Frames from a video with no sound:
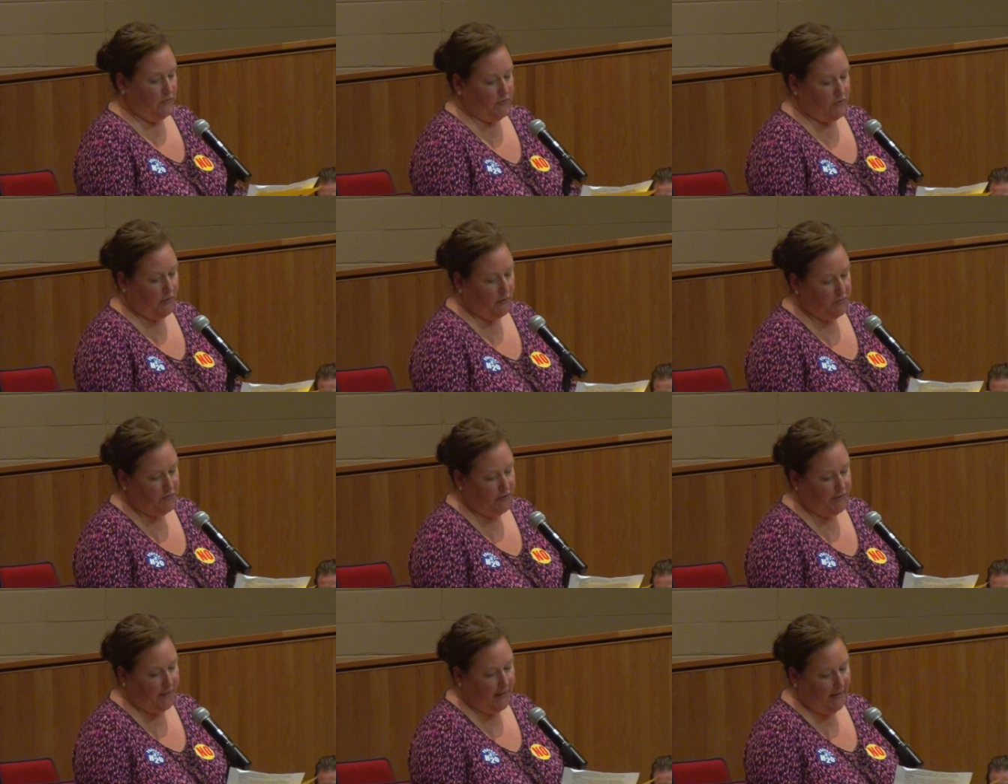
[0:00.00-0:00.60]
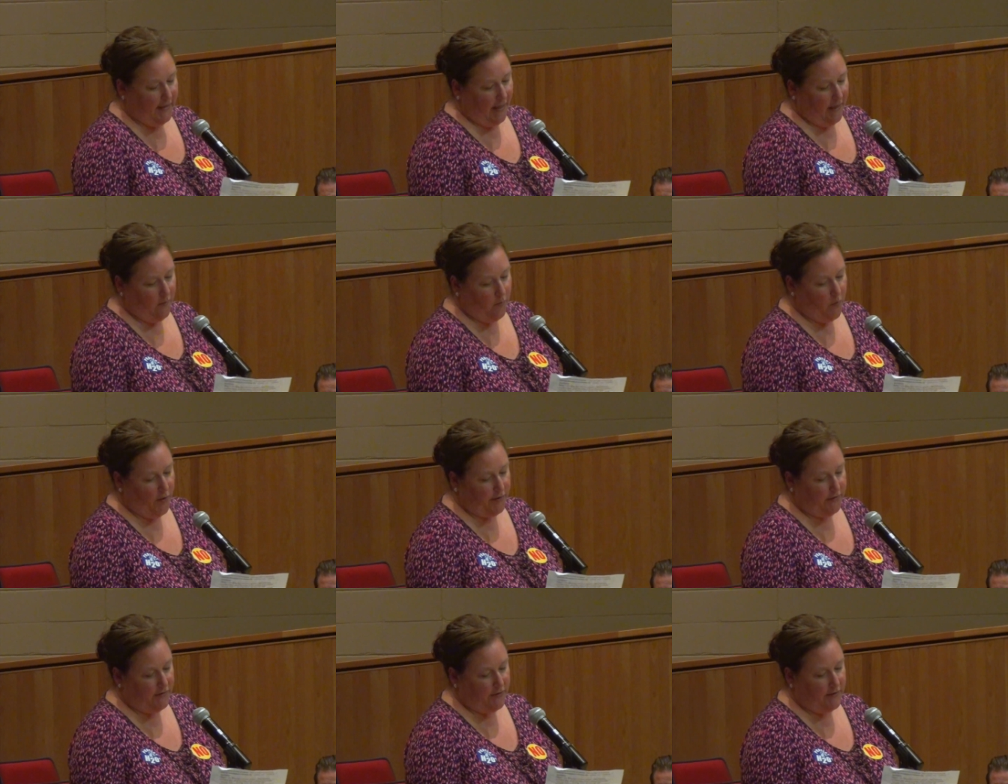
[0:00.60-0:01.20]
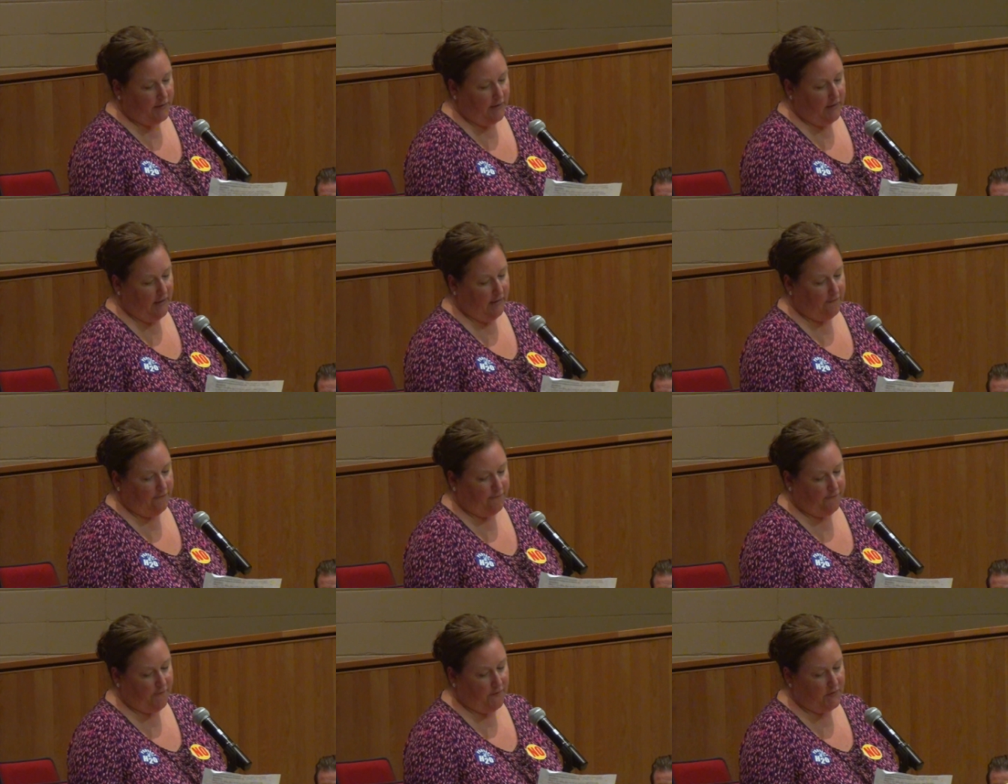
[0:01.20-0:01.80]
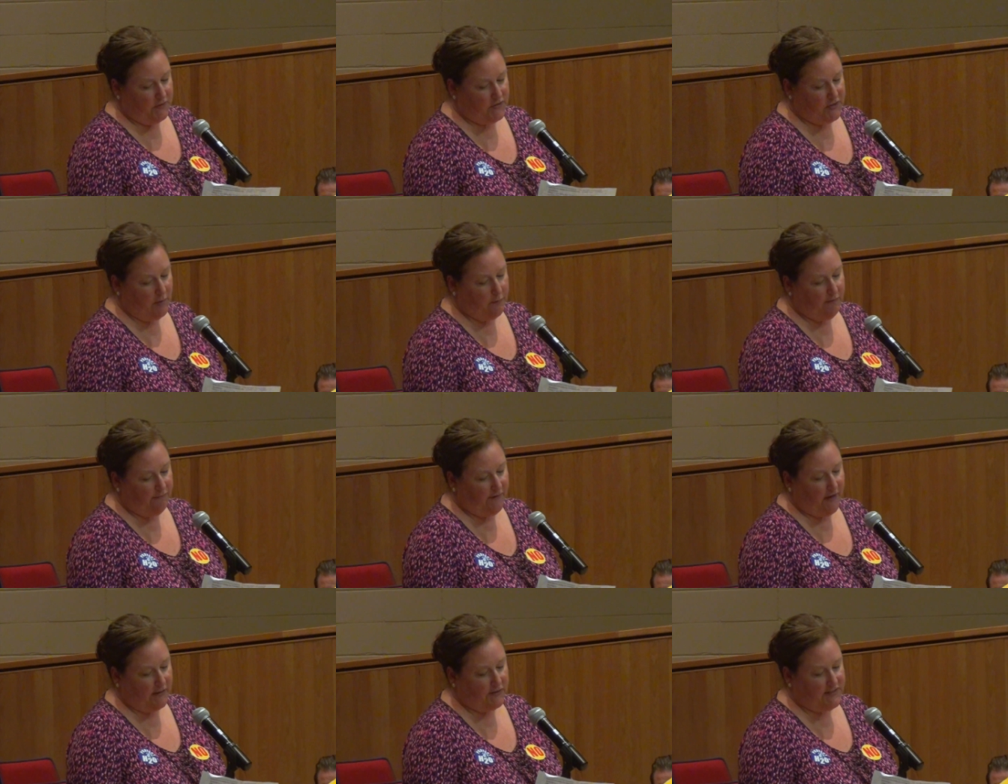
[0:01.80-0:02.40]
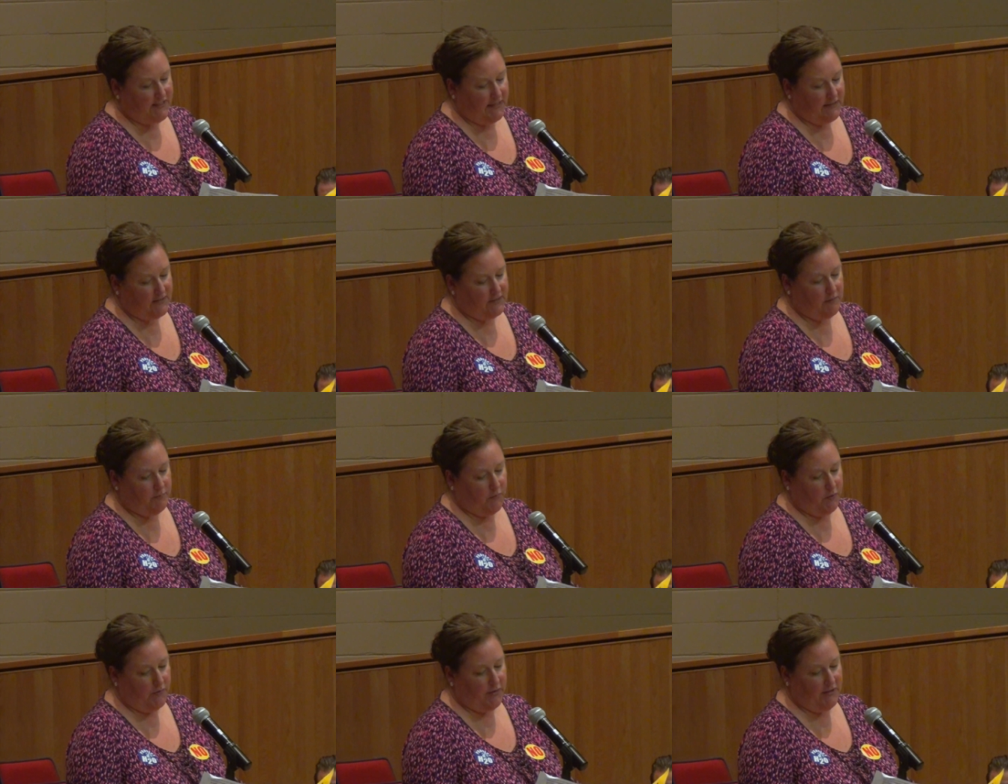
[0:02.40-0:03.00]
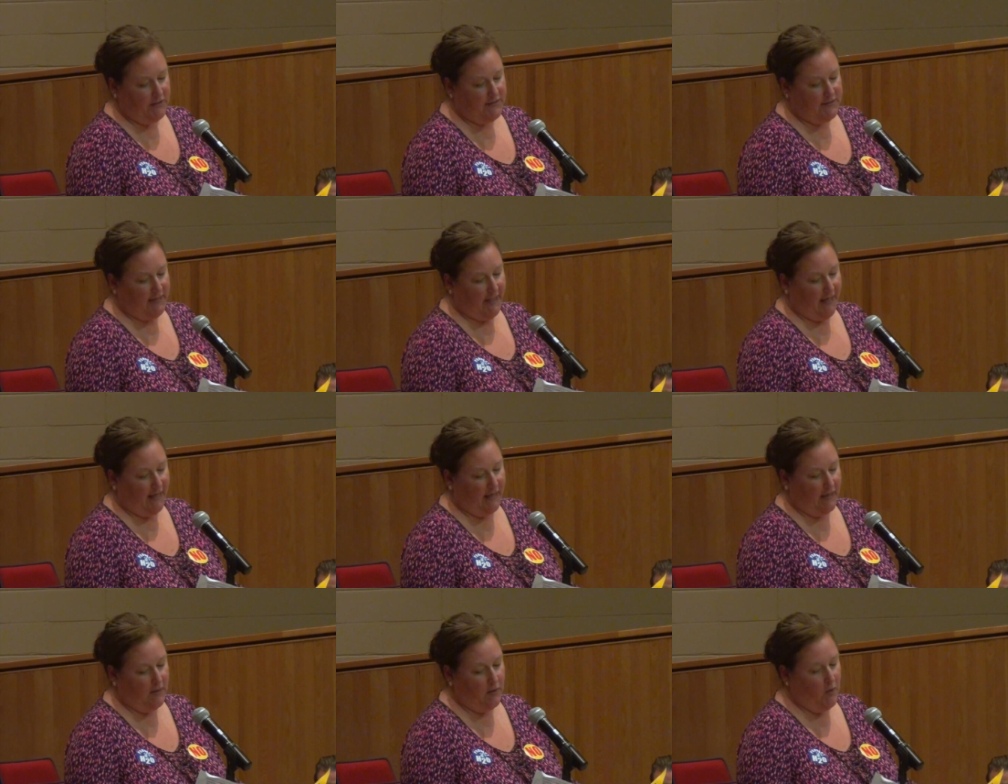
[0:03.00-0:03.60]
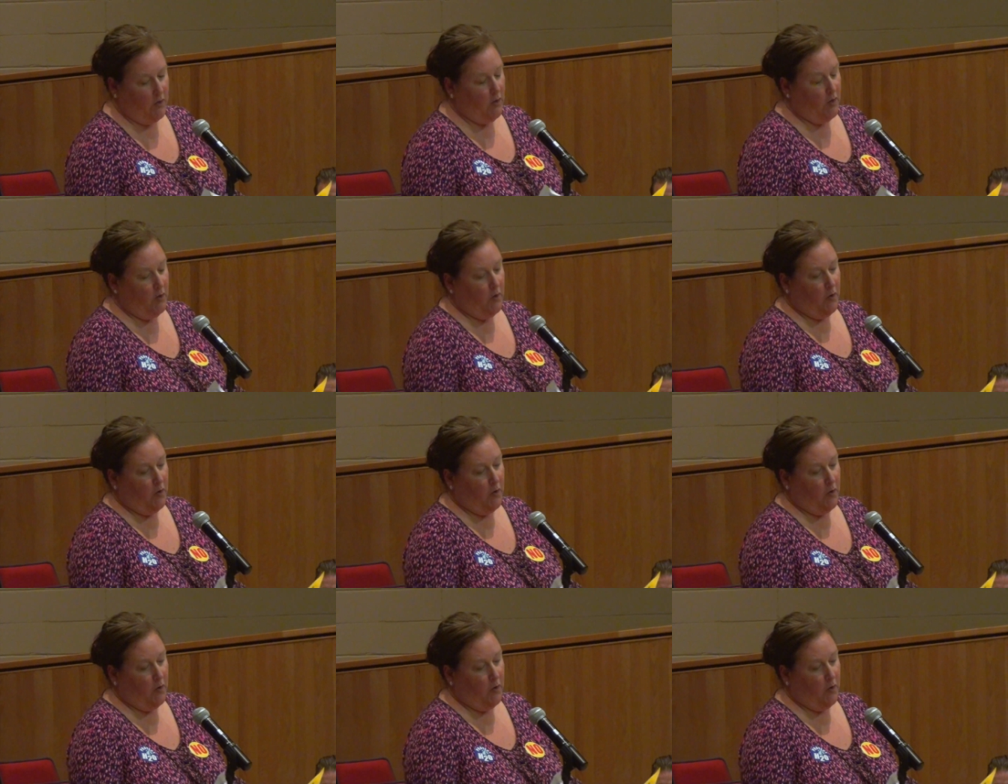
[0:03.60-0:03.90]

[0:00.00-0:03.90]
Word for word: So tonight I wondered if some of our testimonies that